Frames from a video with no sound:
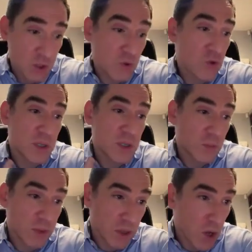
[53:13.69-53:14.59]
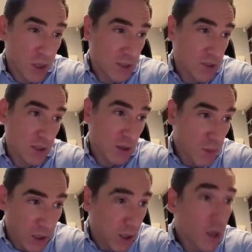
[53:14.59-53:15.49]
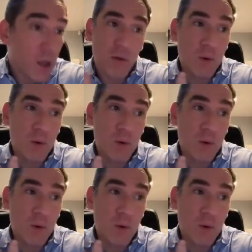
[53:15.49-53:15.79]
Do you treat their belongings and their money